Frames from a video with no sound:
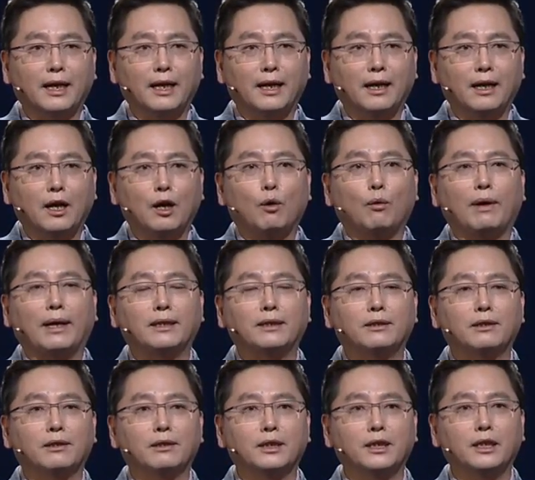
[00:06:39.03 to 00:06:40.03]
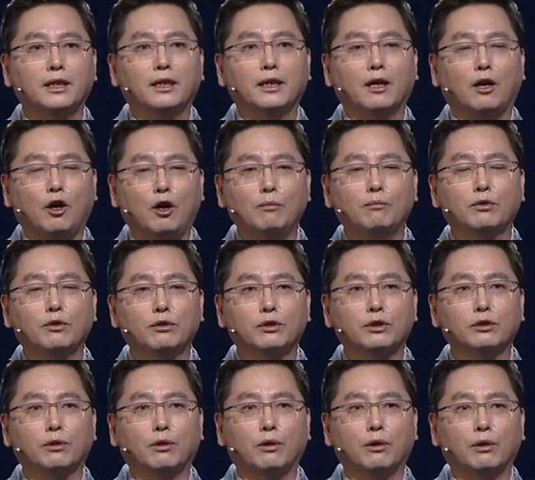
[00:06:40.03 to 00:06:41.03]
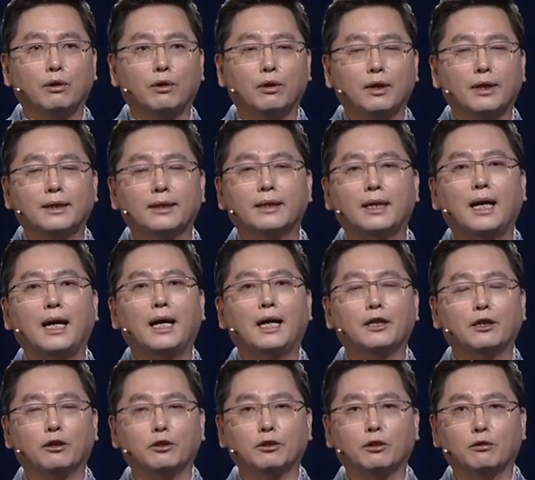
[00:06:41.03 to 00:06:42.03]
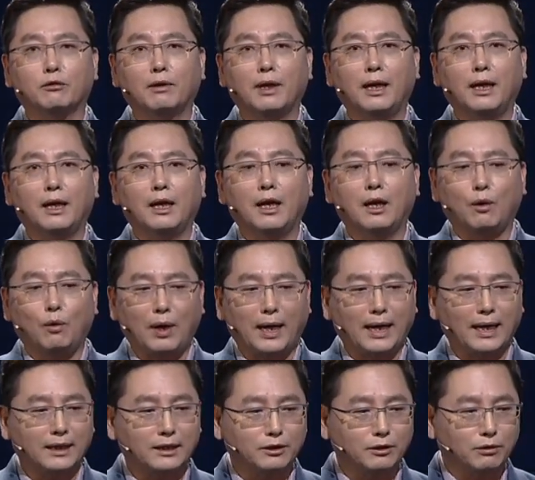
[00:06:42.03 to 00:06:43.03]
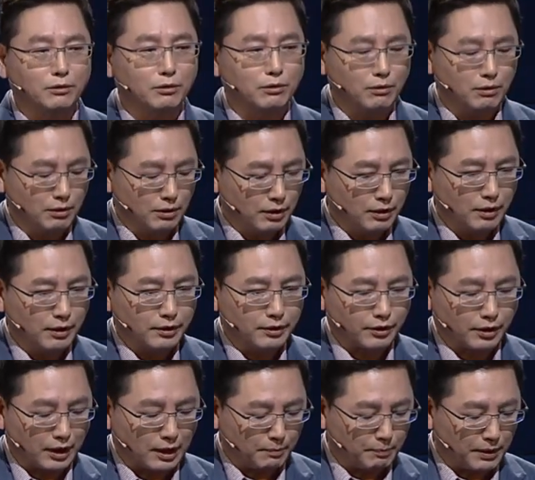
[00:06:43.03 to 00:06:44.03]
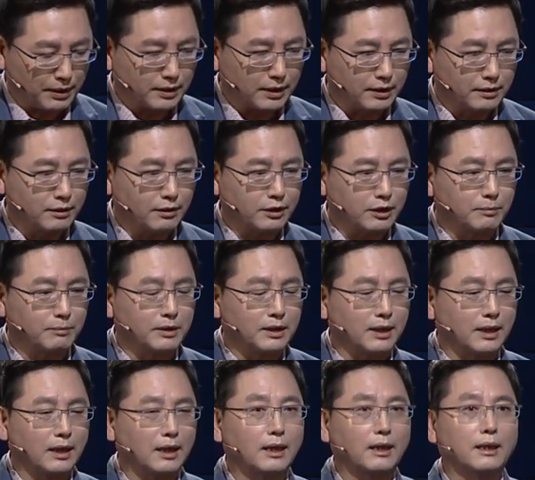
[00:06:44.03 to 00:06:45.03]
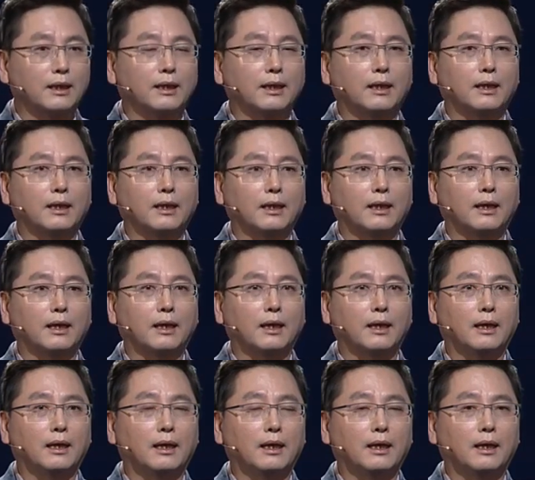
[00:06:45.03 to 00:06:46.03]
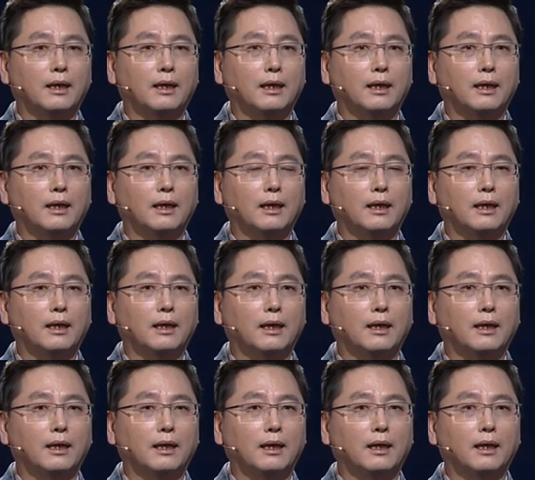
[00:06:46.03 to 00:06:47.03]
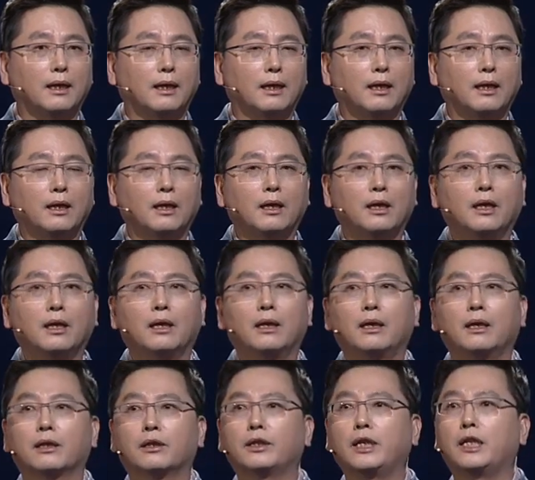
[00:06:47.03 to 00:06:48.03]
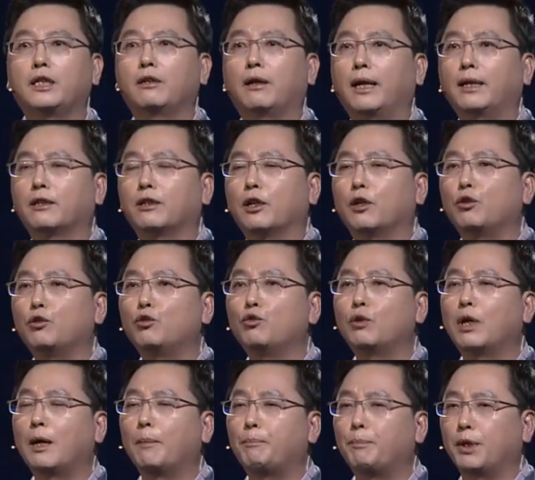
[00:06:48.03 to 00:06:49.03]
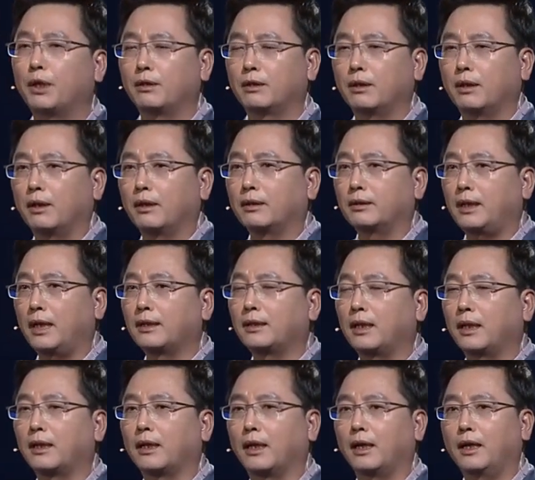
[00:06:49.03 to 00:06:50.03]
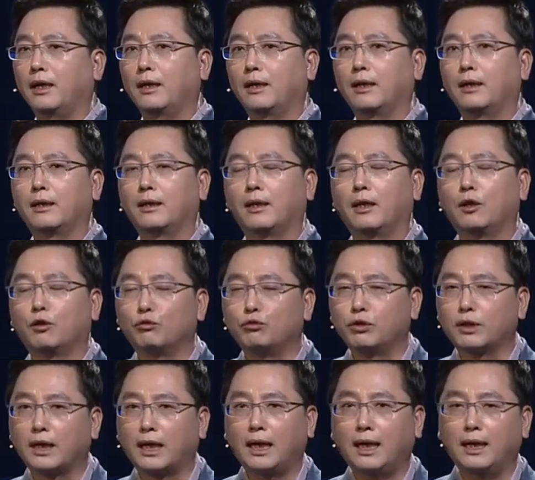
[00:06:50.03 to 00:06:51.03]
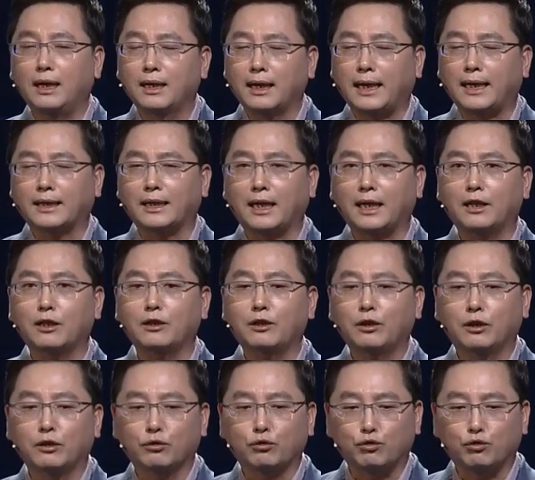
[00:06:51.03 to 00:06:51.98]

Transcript: enables the disappearance of the borders between the IT and non-IT areas, and therefore these two different areas are being bonded together